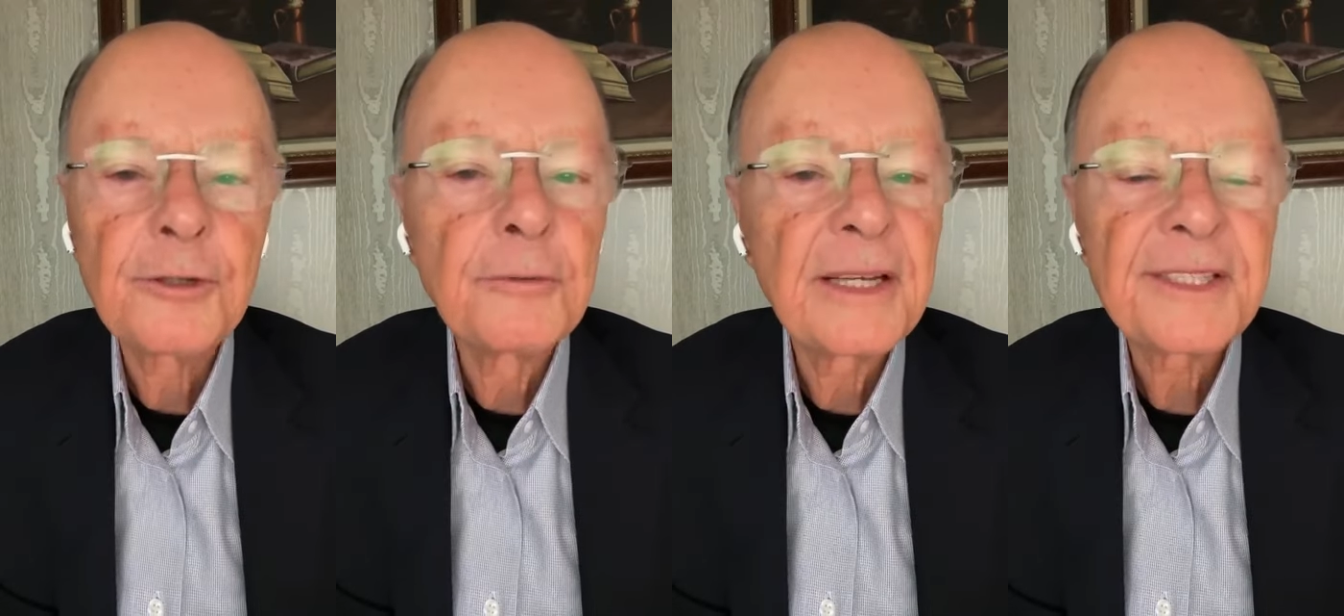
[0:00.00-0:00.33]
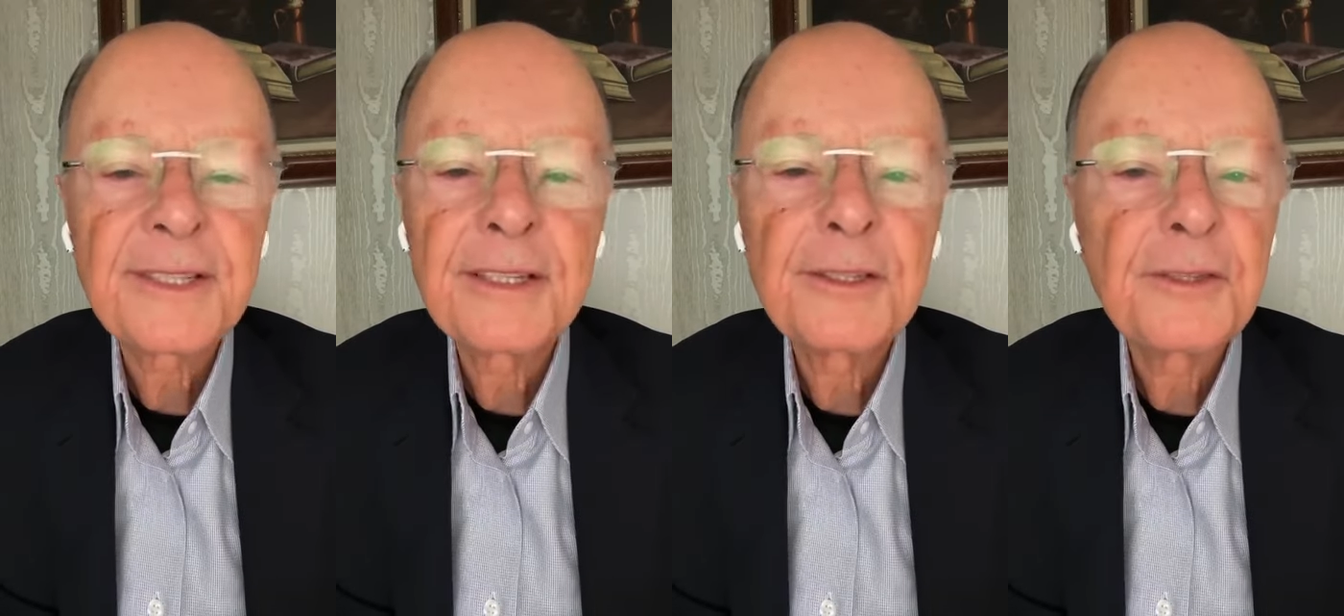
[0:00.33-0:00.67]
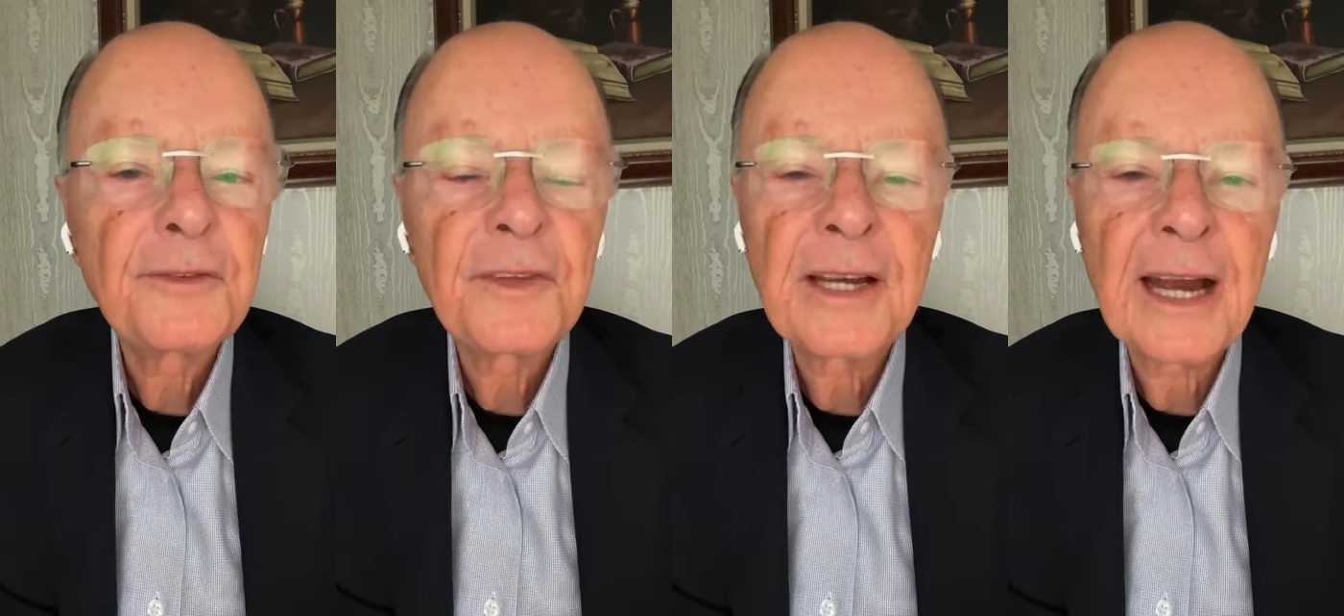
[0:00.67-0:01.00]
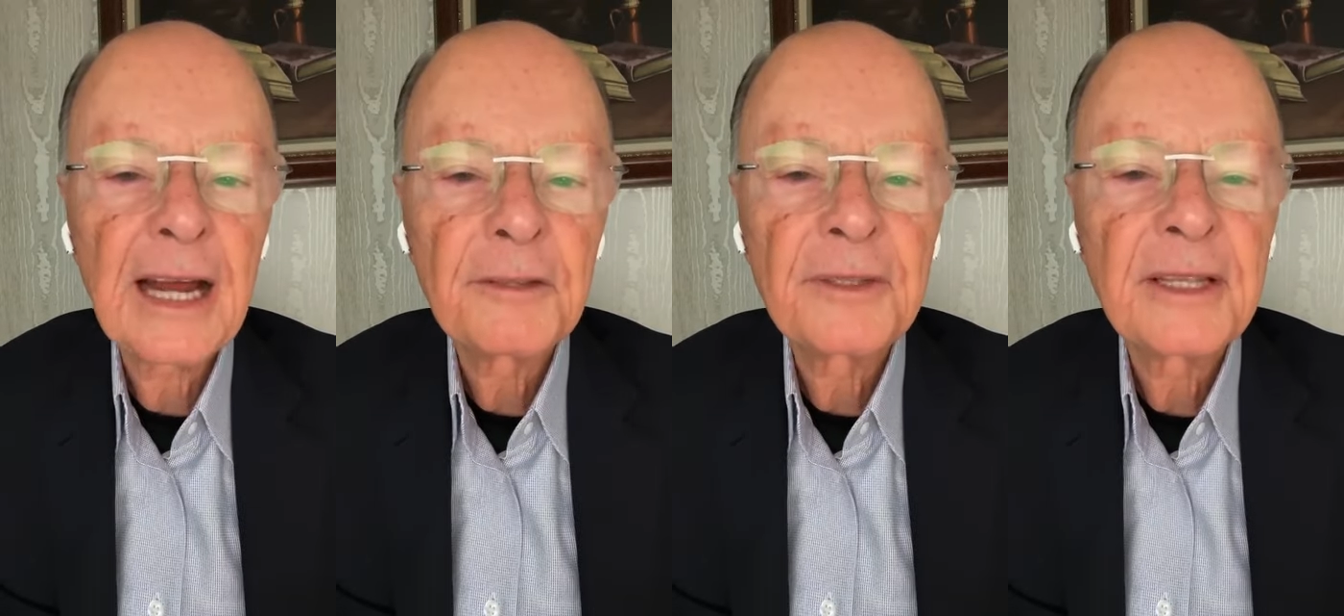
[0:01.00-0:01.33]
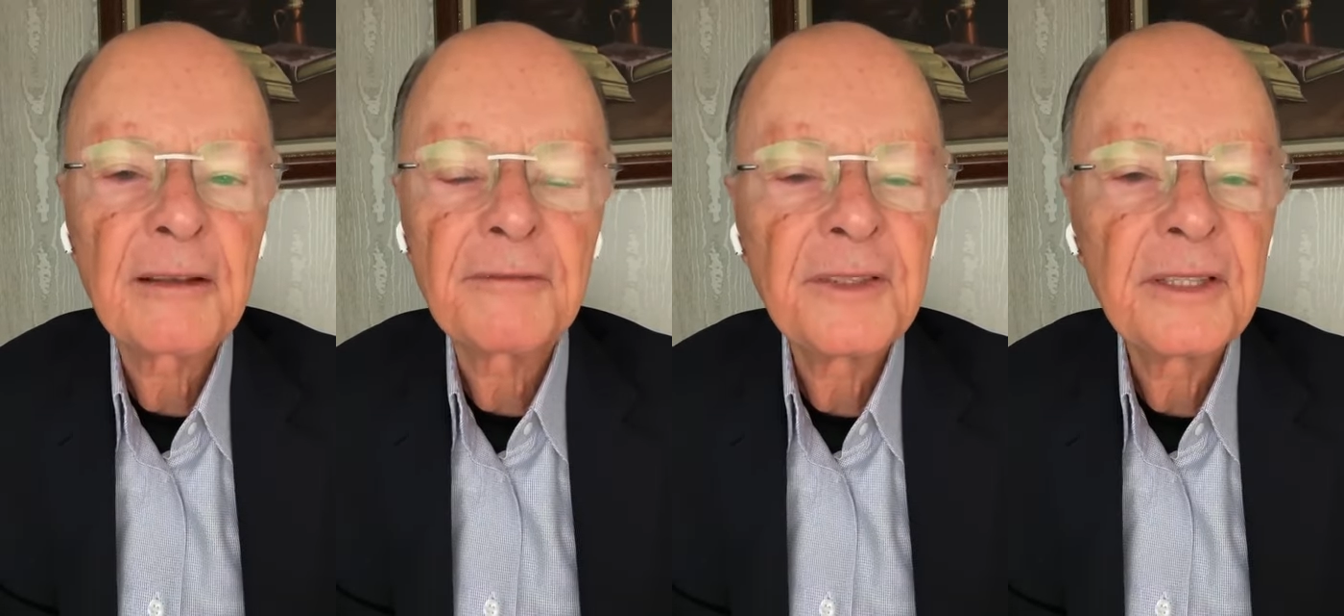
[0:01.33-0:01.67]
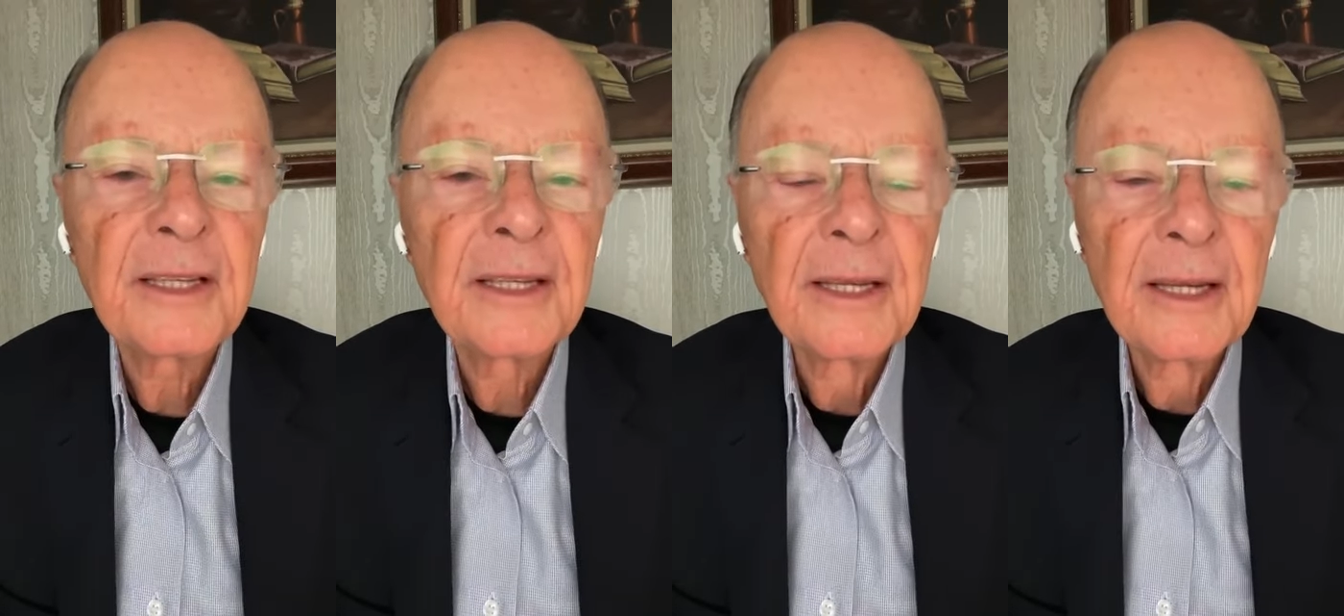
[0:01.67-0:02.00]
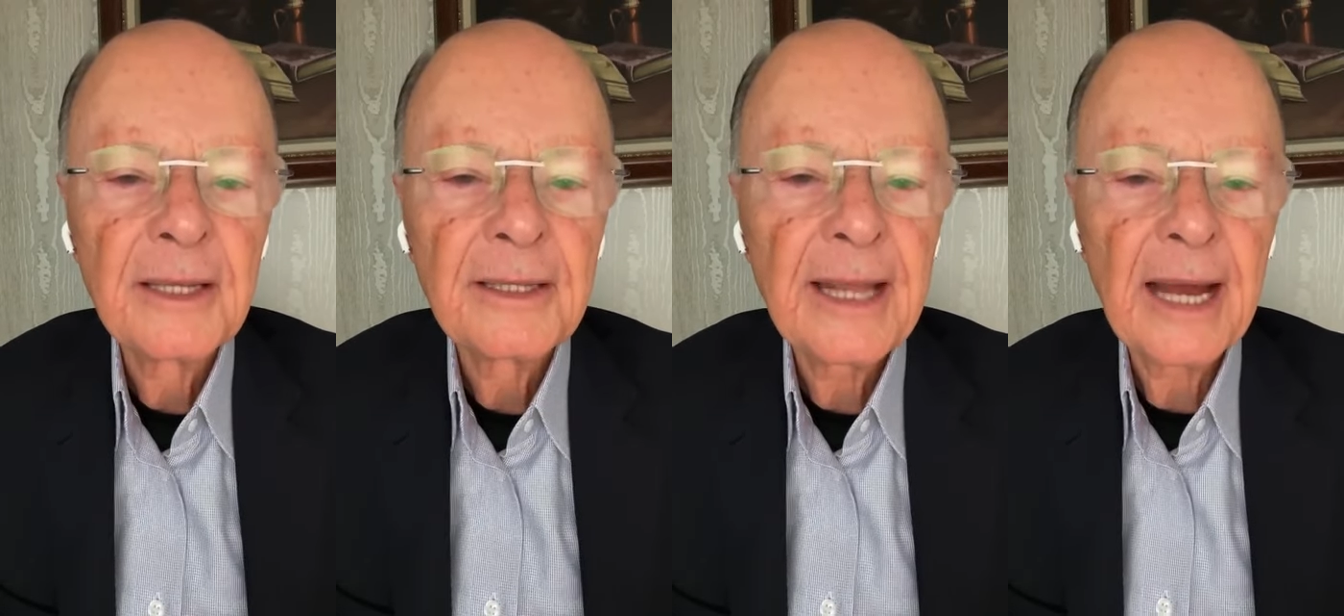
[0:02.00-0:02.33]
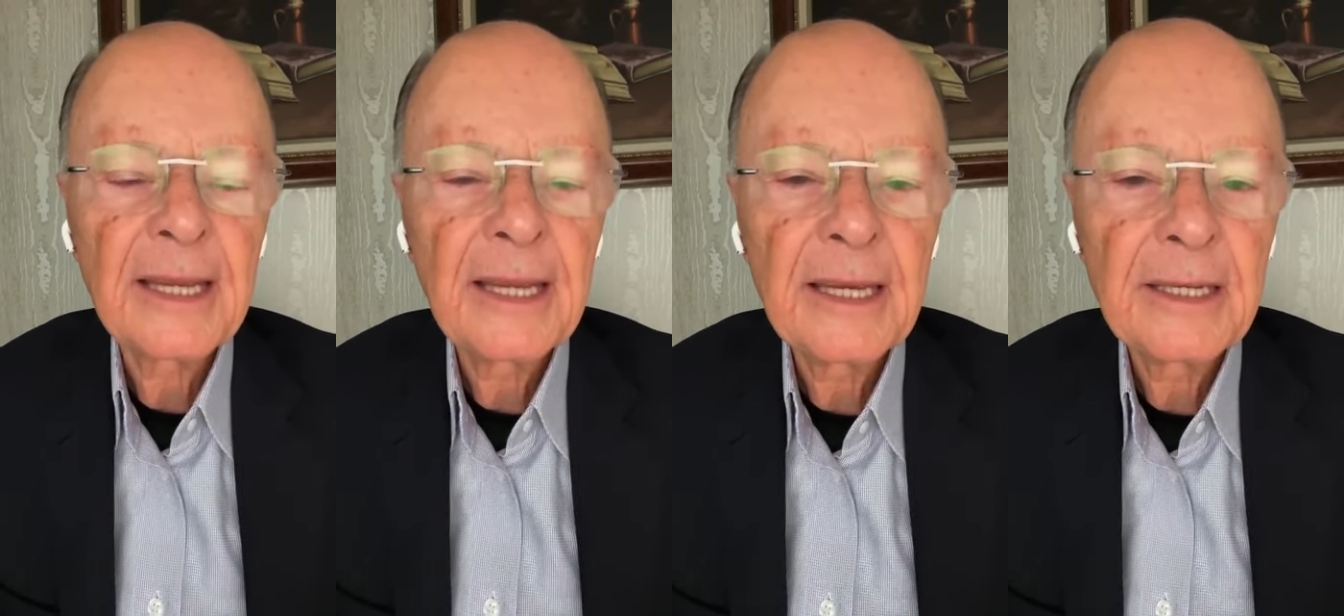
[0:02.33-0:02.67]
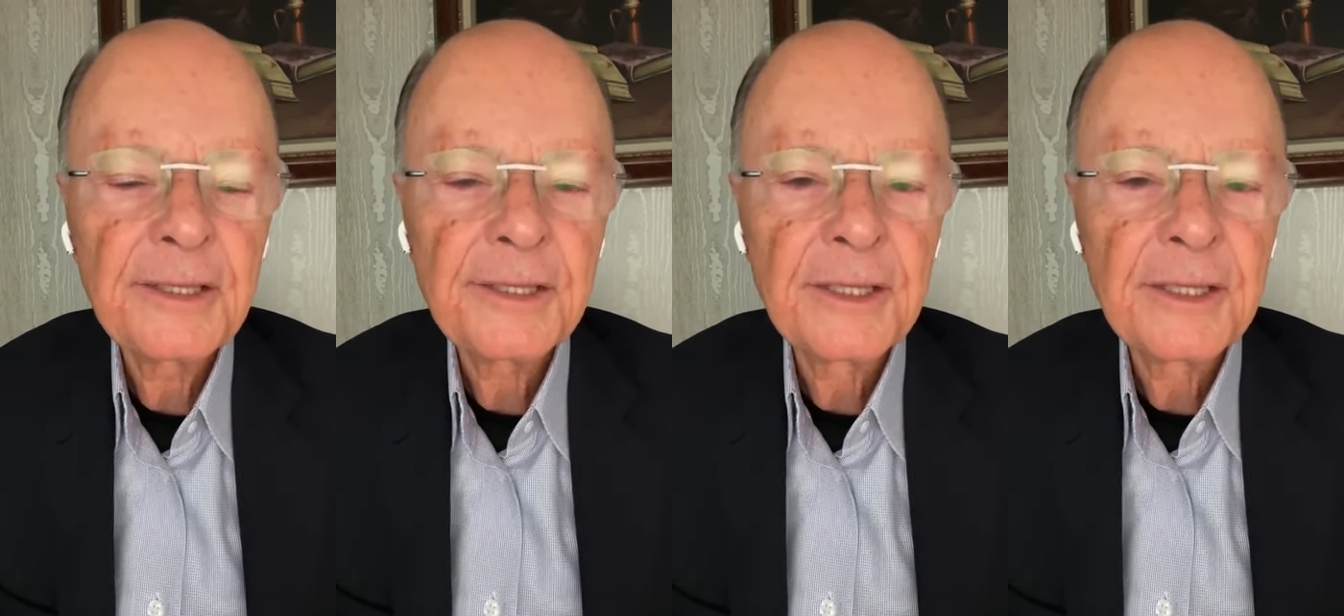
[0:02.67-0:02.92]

God is not sanctified in the lives